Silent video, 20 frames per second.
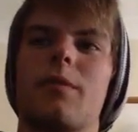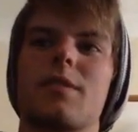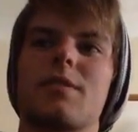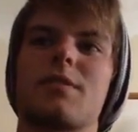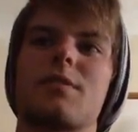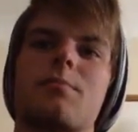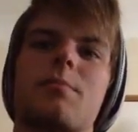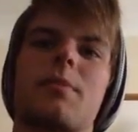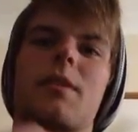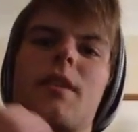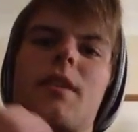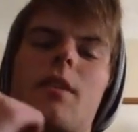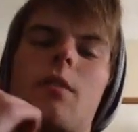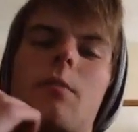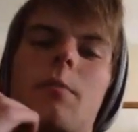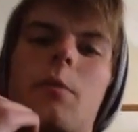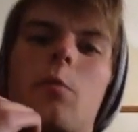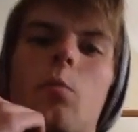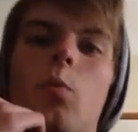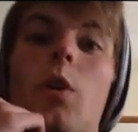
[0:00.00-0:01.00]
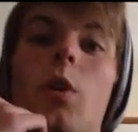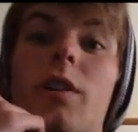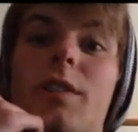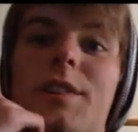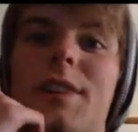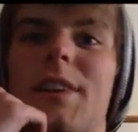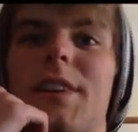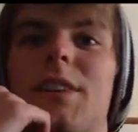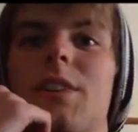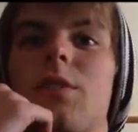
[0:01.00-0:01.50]
This has become
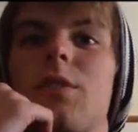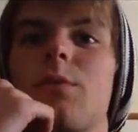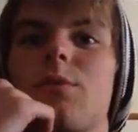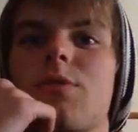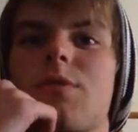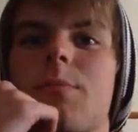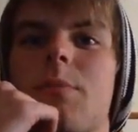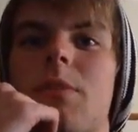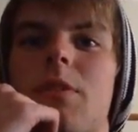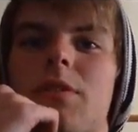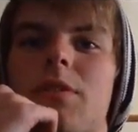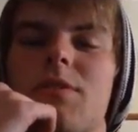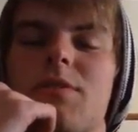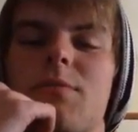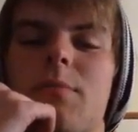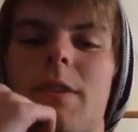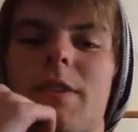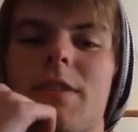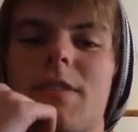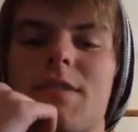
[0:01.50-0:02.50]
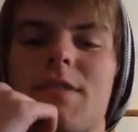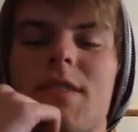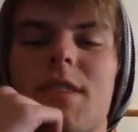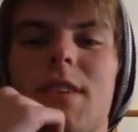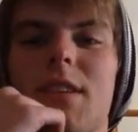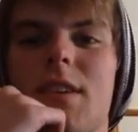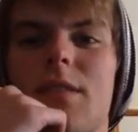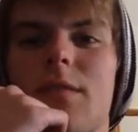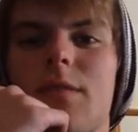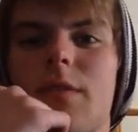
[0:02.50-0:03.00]
widely used amongst
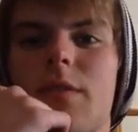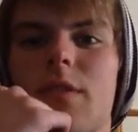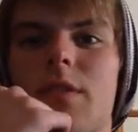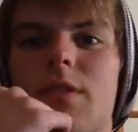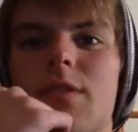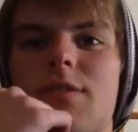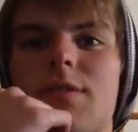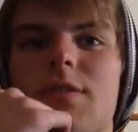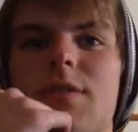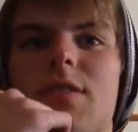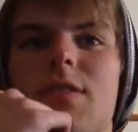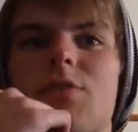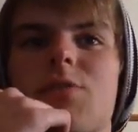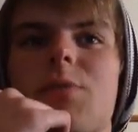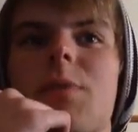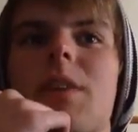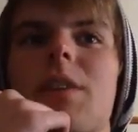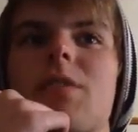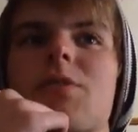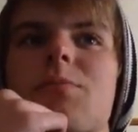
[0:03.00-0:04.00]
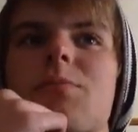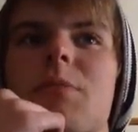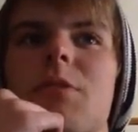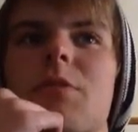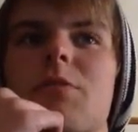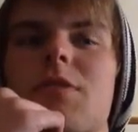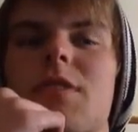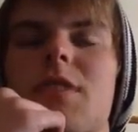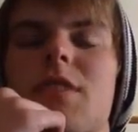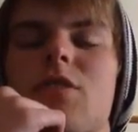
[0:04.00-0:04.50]
magazine adverts as well as
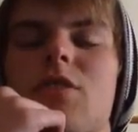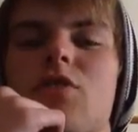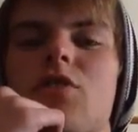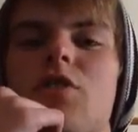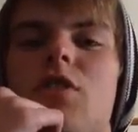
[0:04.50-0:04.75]
music in